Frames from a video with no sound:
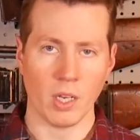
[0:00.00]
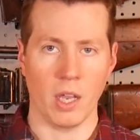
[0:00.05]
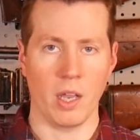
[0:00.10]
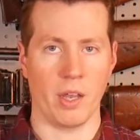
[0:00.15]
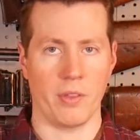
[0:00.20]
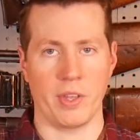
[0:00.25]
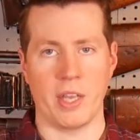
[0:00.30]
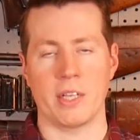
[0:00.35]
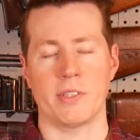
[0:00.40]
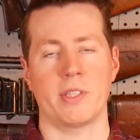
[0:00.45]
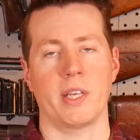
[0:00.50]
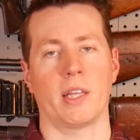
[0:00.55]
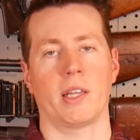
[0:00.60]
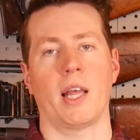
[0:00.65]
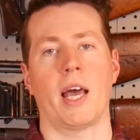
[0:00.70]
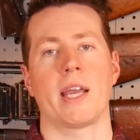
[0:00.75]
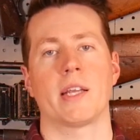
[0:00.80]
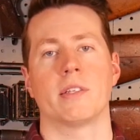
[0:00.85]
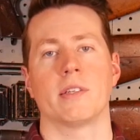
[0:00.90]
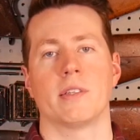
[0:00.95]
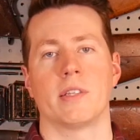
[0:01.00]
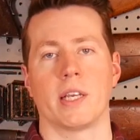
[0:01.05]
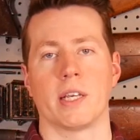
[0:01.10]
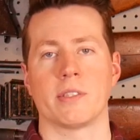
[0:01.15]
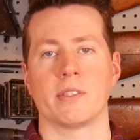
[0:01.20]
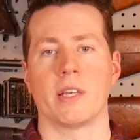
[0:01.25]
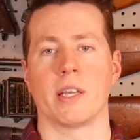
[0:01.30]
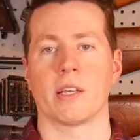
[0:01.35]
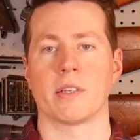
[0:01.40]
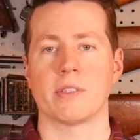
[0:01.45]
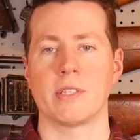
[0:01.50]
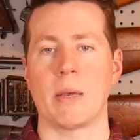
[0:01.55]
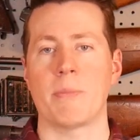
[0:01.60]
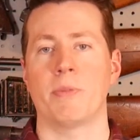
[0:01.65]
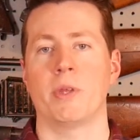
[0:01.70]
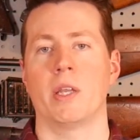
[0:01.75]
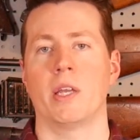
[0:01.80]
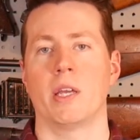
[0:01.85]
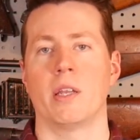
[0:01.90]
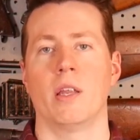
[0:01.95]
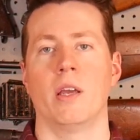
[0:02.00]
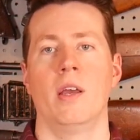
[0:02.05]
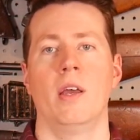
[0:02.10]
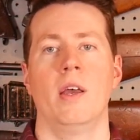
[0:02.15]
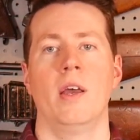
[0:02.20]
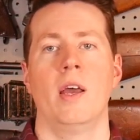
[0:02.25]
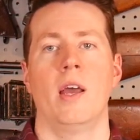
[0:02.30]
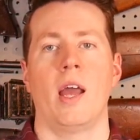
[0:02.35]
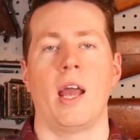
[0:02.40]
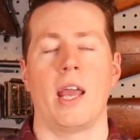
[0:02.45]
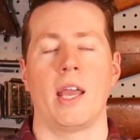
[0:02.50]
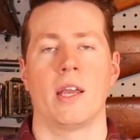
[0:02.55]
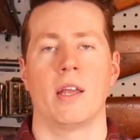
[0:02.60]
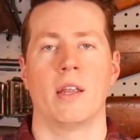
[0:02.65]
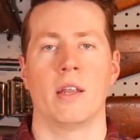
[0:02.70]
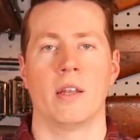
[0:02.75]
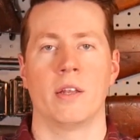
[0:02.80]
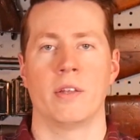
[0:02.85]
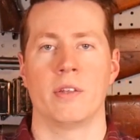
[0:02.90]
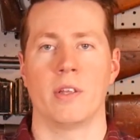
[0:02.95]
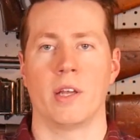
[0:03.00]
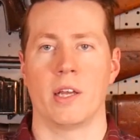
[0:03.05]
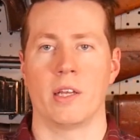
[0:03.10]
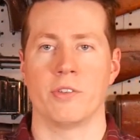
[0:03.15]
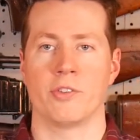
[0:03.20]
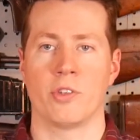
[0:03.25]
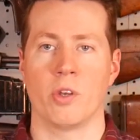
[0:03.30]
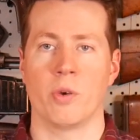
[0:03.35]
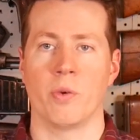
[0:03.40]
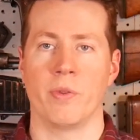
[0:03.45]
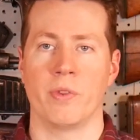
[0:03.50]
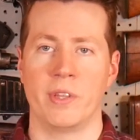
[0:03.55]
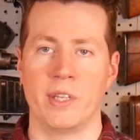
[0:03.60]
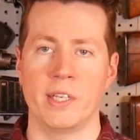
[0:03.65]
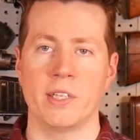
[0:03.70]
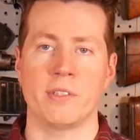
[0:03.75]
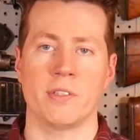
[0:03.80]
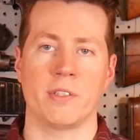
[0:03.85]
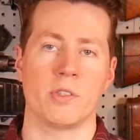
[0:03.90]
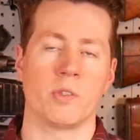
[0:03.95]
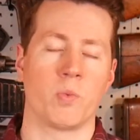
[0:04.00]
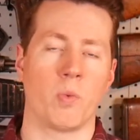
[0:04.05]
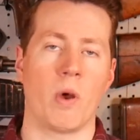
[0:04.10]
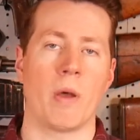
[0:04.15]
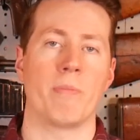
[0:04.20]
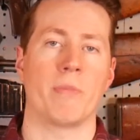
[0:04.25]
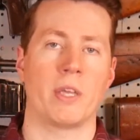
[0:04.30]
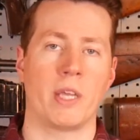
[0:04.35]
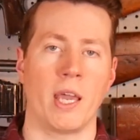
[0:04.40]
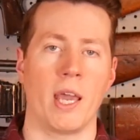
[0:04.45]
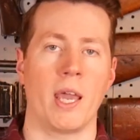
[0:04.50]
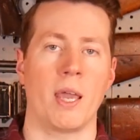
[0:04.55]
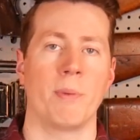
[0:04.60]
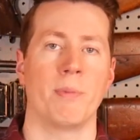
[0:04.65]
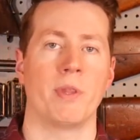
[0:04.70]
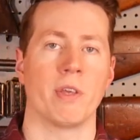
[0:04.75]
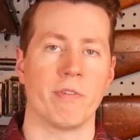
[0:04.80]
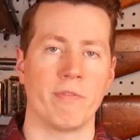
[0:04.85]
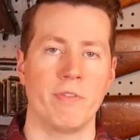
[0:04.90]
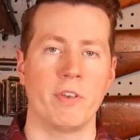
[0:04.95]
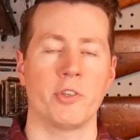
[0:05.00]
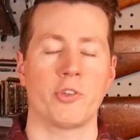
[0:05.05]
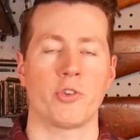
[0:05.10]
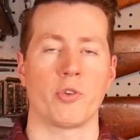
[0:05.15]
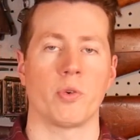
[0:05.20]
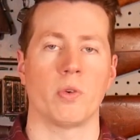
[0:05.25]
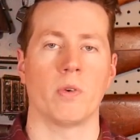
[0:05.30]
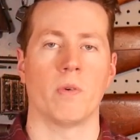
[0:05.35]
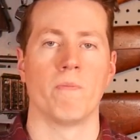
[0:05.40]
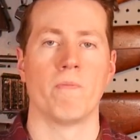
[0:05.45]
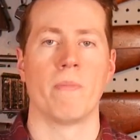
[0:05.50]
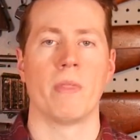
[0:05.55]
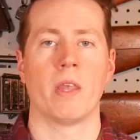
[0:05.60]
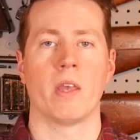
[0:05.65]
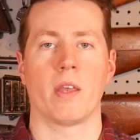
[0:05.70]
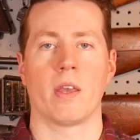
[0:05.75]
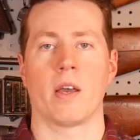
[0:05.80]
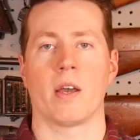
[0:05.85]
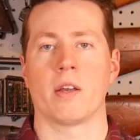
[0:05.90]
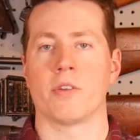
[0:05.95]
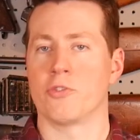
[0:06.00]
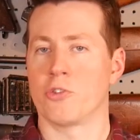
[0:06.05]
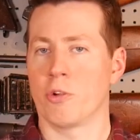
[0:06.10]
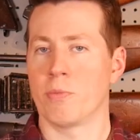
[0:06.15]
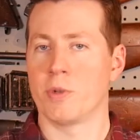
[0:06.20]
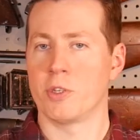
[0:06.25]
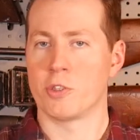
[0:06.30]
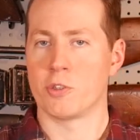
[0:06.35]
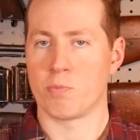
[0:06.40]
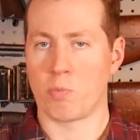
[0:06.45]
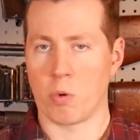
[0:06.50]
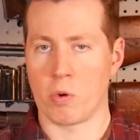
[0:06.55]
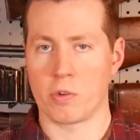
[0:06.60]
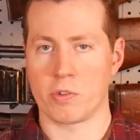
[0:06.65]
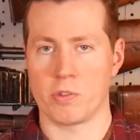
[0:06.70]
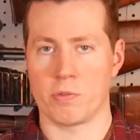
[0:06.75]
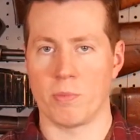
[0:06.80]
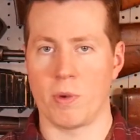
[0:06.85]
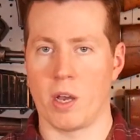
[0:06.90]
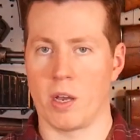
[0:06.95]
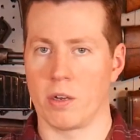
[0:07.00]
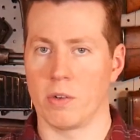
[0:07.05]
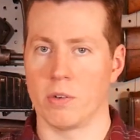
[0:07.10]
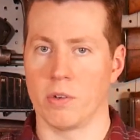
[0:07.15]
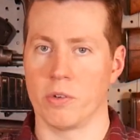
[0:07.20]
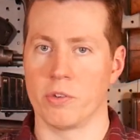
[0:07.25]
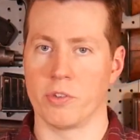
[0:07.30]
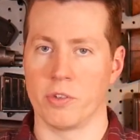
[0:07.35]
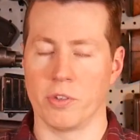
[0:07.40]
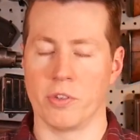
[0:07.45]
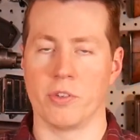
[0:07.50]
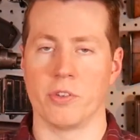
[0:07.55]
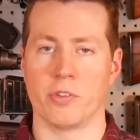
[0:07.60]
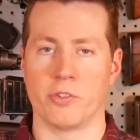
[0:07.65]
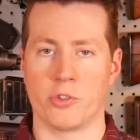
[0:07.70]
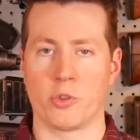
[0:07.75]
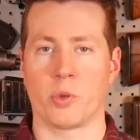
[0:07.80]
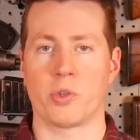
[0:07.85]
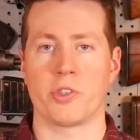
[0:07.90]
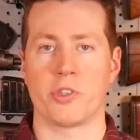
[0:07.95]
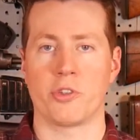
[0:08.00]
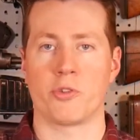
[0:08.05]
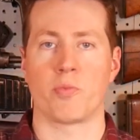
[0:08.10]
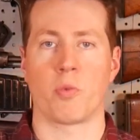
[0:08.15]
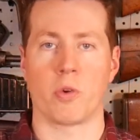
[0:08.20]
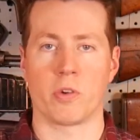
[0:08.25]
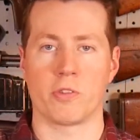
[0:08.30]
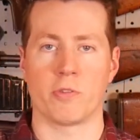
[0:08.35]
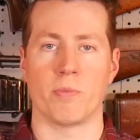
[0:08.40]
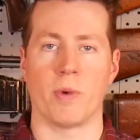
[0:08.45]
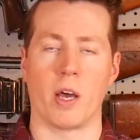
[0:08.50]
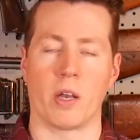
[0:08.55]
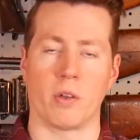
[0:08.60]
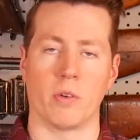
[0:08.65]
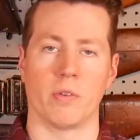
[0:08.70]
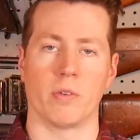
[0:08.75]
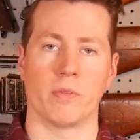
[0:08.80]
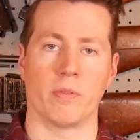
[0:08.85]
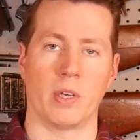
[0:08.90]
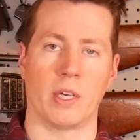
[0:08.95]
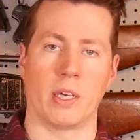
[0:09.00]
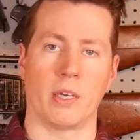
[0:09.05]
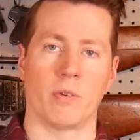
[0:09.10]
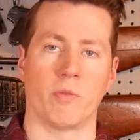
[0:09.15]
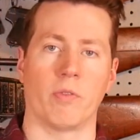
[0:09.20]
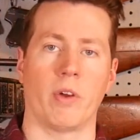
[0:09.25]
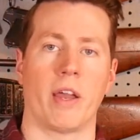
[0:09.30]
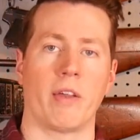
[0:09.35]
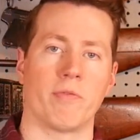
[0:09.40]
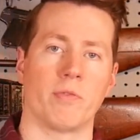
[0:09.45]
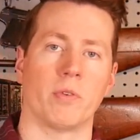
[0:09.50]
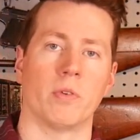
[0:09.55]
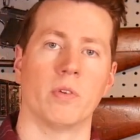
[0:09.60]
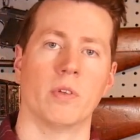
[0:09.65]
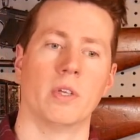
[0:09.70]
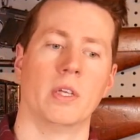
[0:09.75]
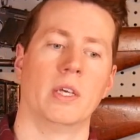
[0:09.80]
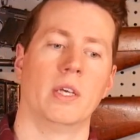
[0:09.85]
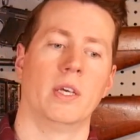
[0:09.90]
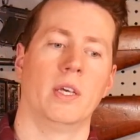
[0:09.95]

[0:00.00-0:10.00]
The SA liked it, the SA accepted it, and so this is what became the official German sports model, or the Deutsches Sportmodell rifle.